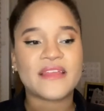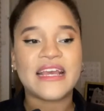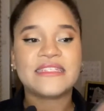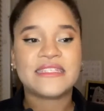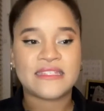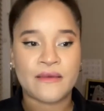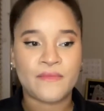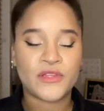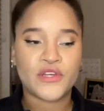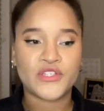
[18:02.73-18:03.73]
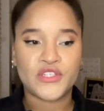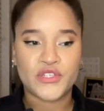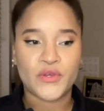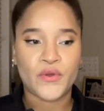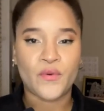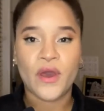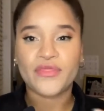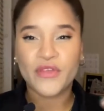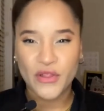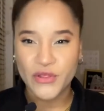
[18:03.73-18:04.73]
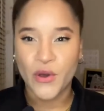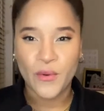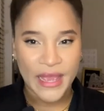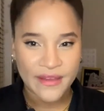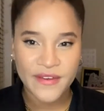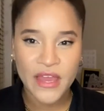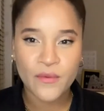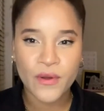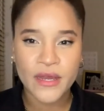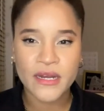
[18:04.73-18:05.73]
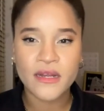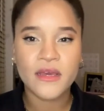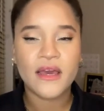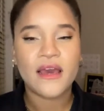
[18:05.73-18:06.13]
It's similar to the Loewe one.